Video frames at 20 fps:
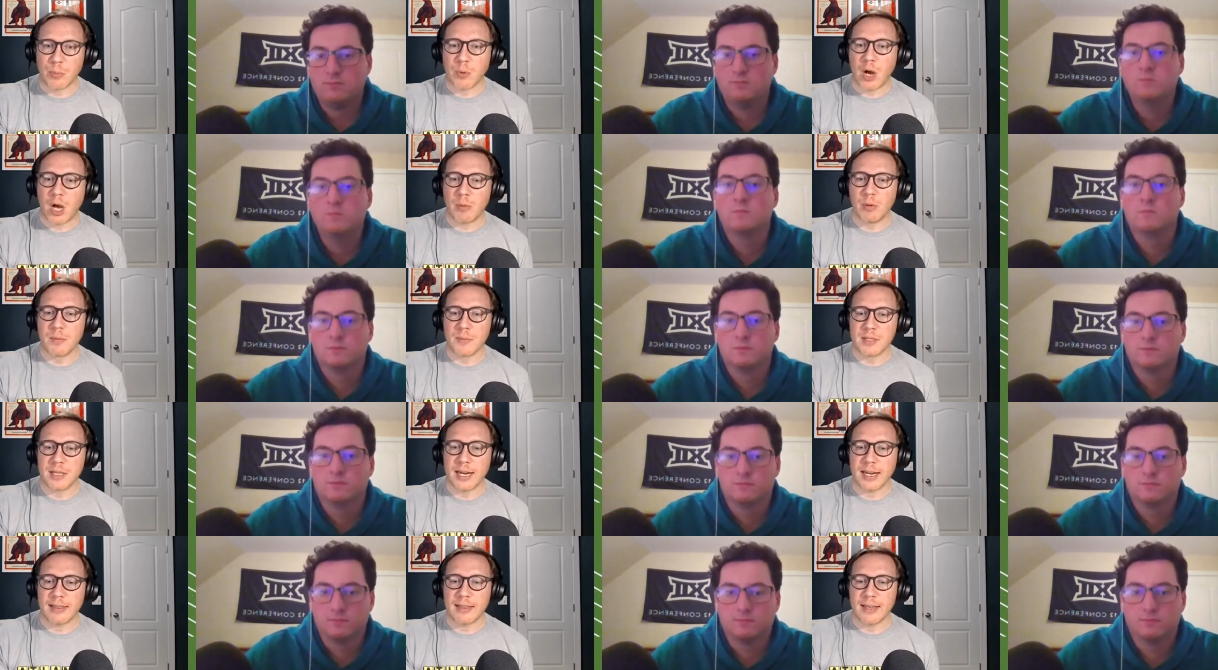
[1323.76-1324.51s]
Speaker 1: problems
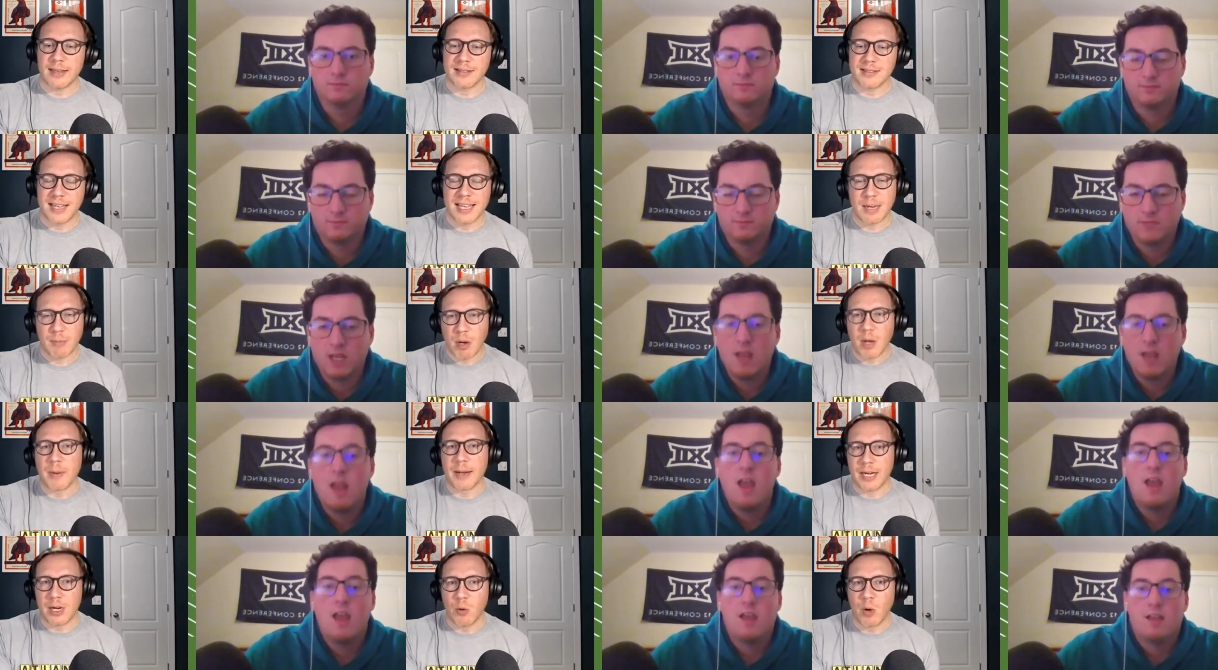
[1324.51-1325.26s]
like this. They could
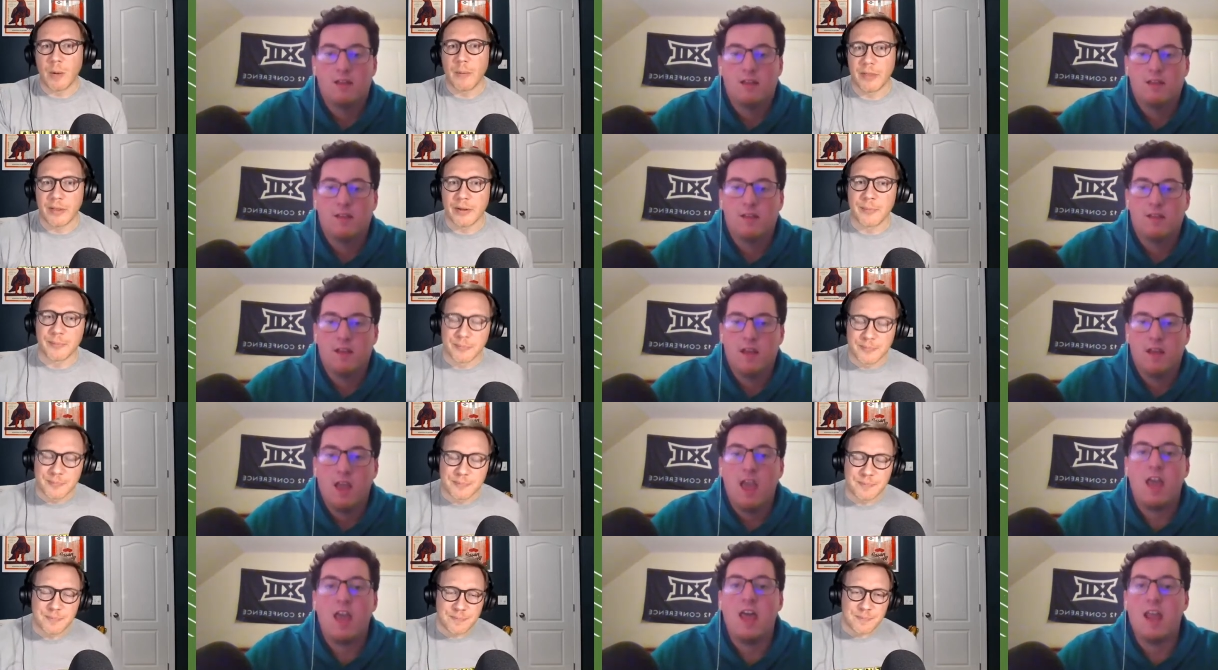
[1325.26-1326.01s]
probably get away with it.
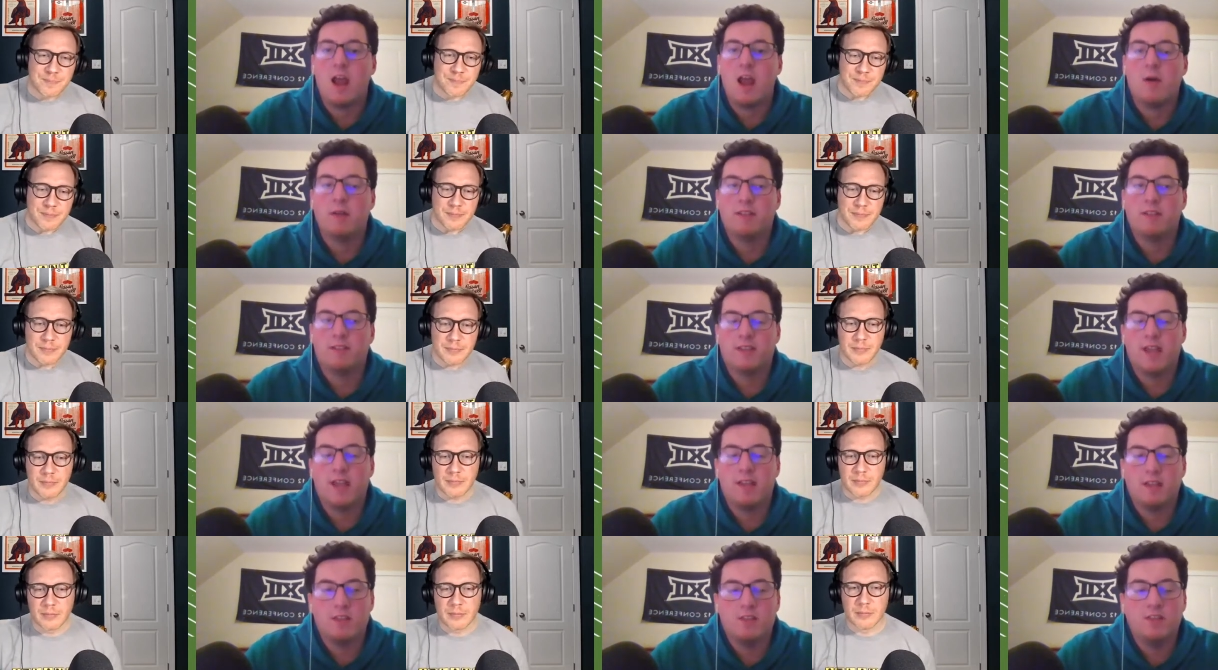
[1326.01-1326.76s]
Speaker 2: And, and I would
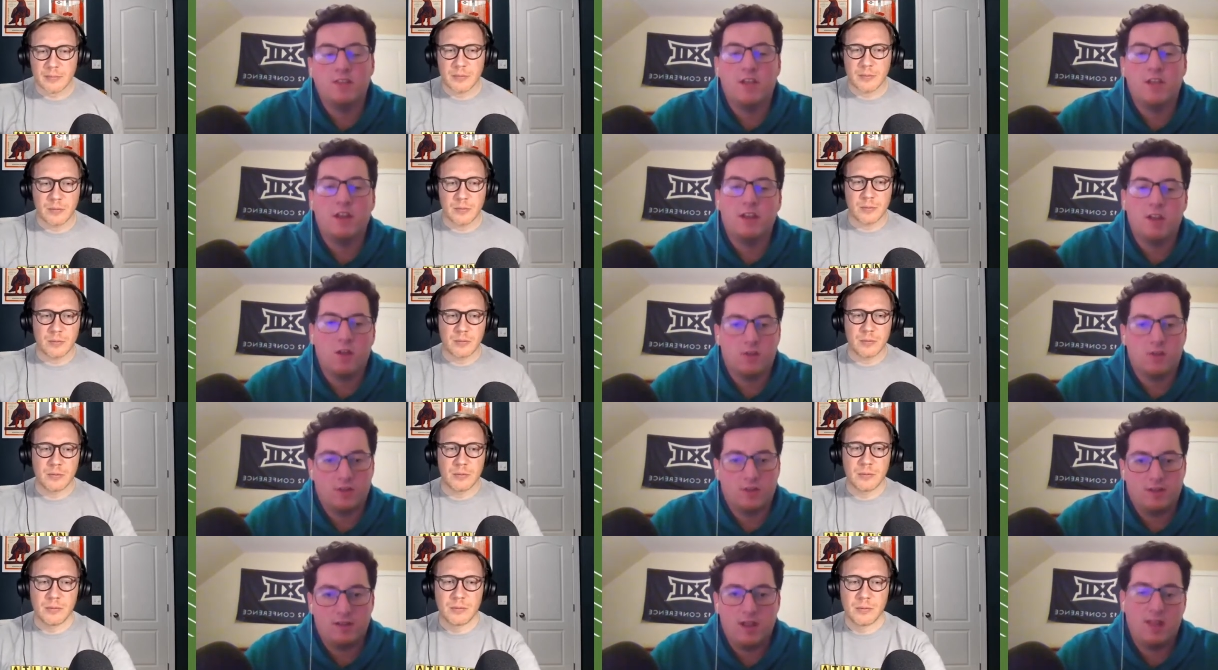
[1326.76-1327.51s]
say the you know
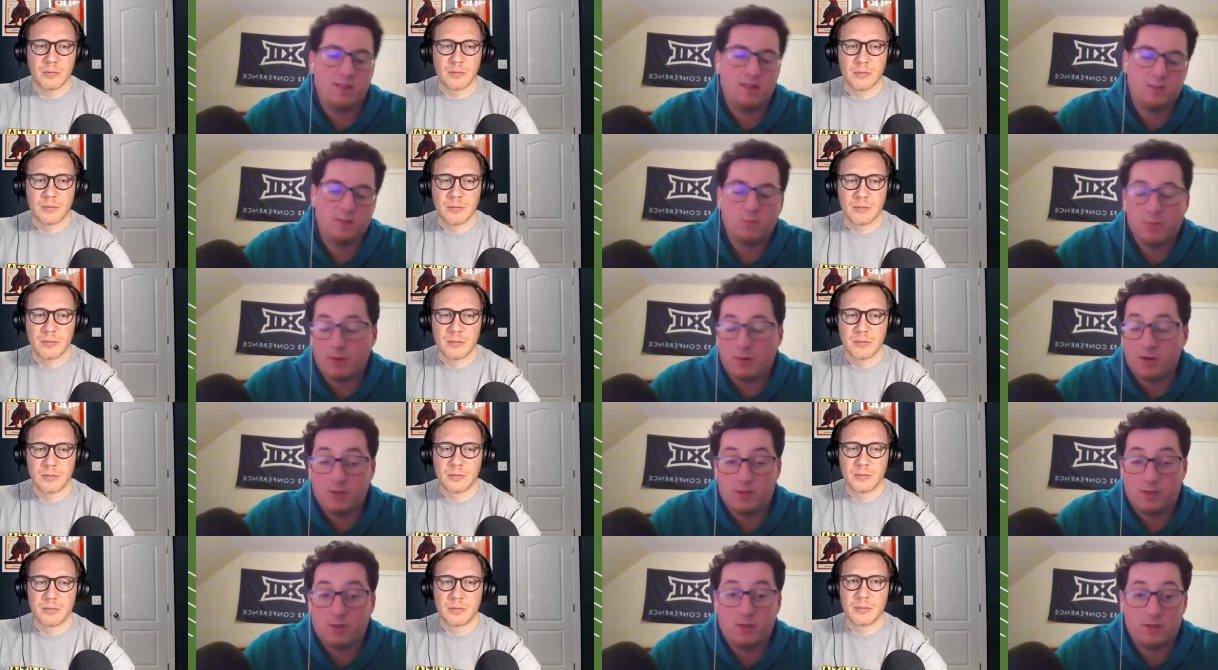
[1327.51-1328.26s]
the and Roberto
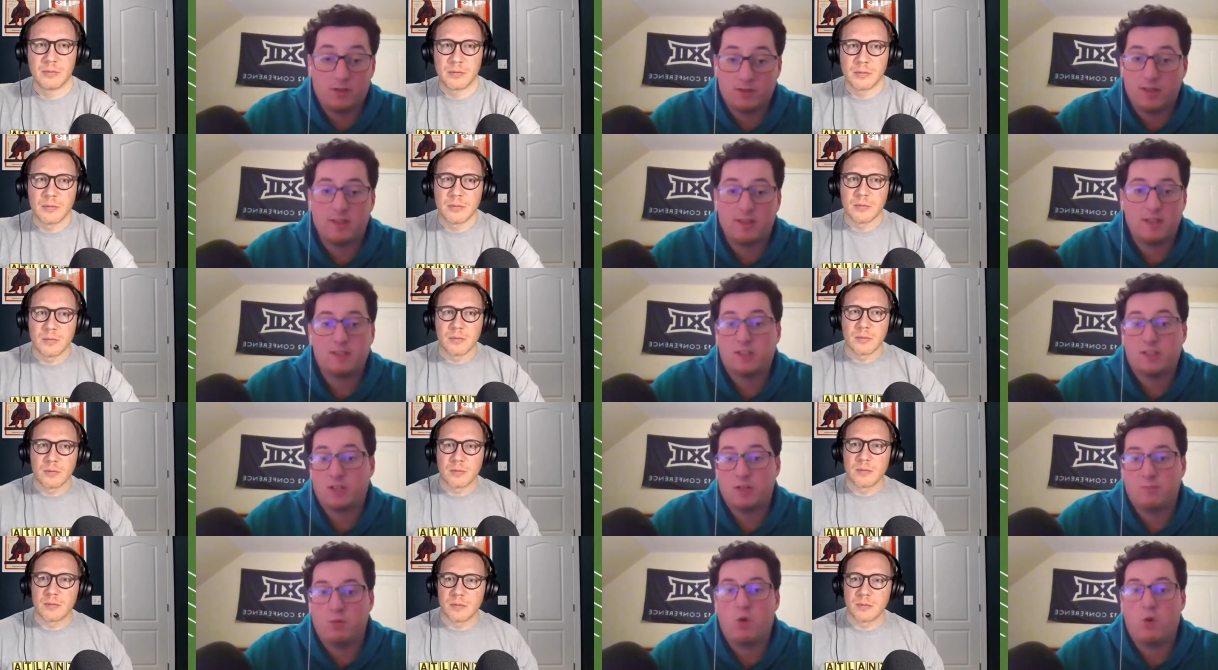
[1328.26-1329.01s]
Osuna's that's a
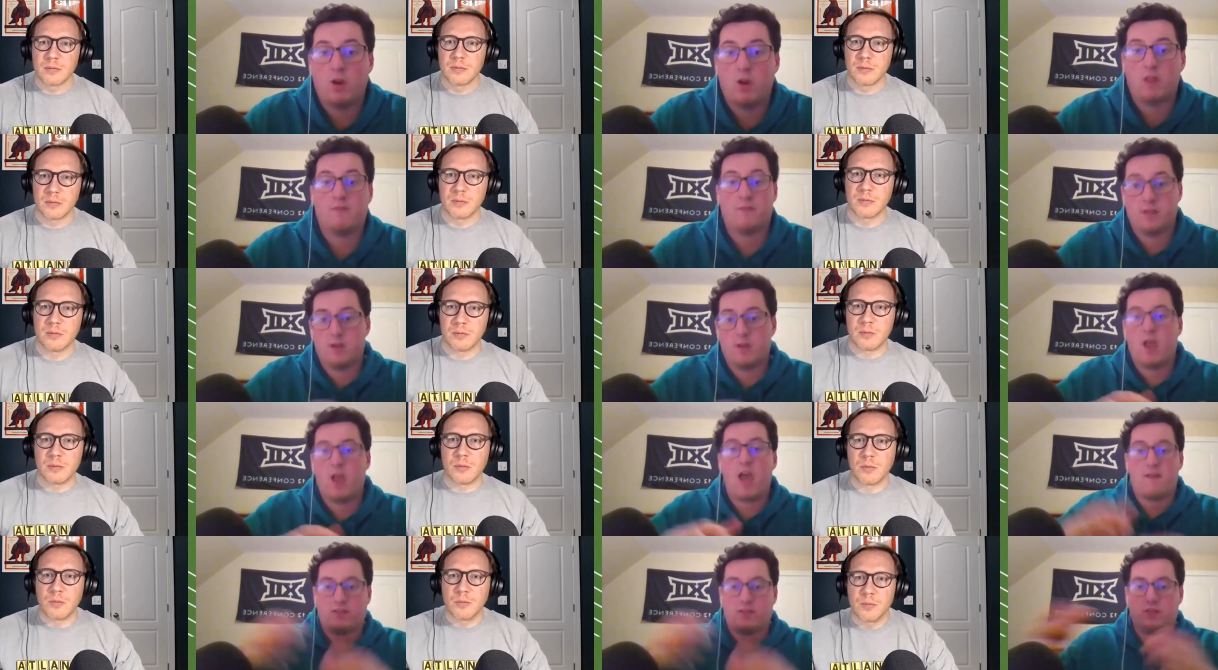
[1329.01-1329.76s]
good point of you know
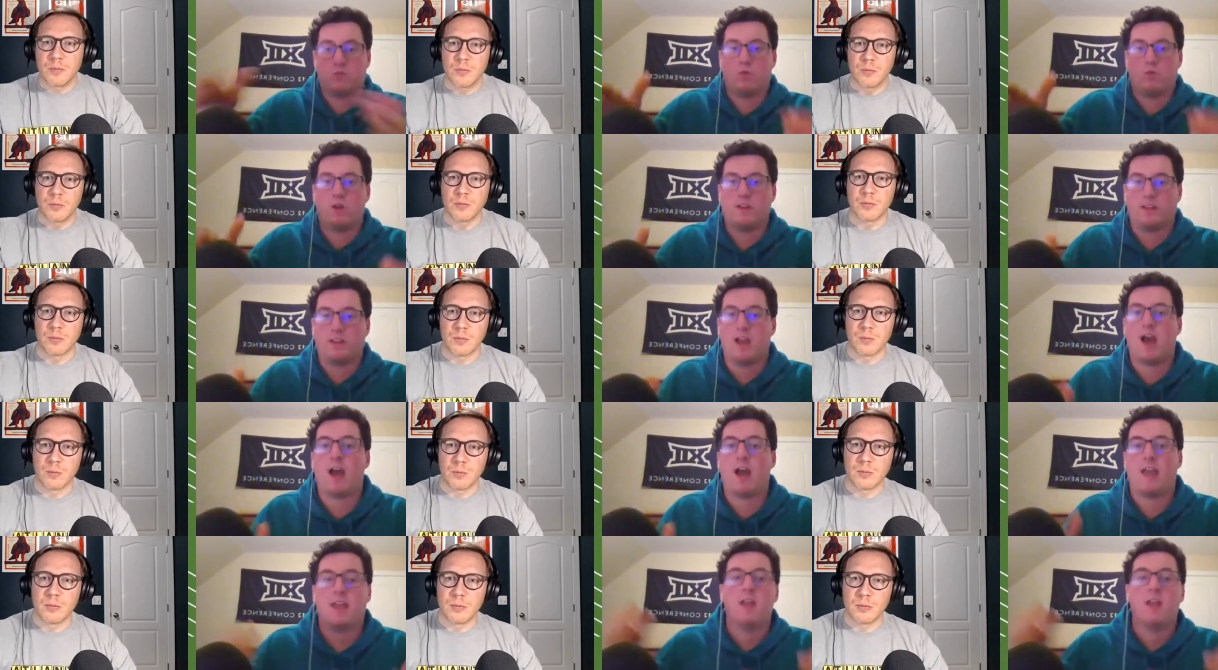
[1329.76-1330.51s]
having the one
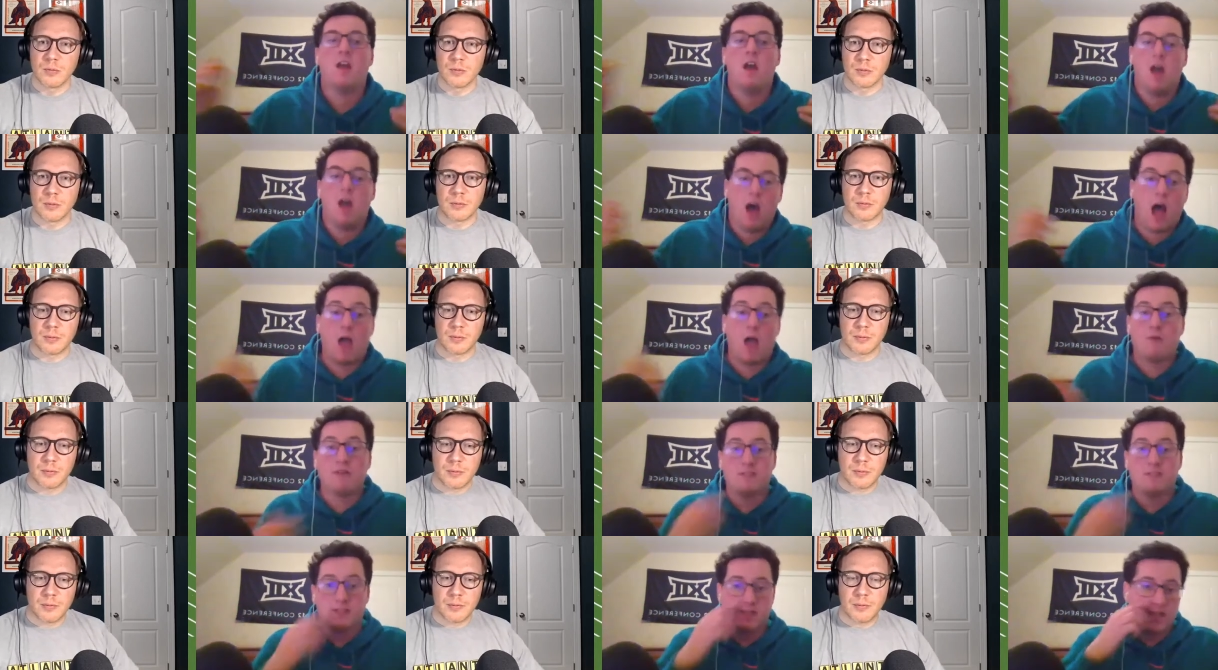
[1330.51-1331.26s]
guy. I
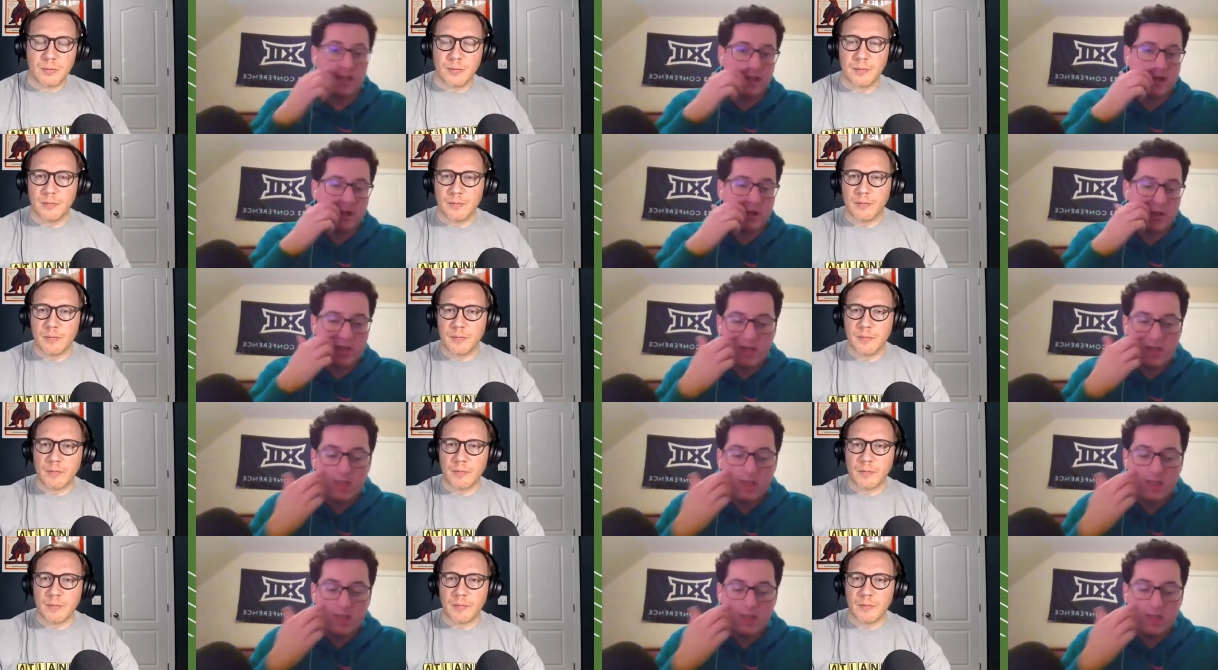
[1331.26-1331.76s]
would say like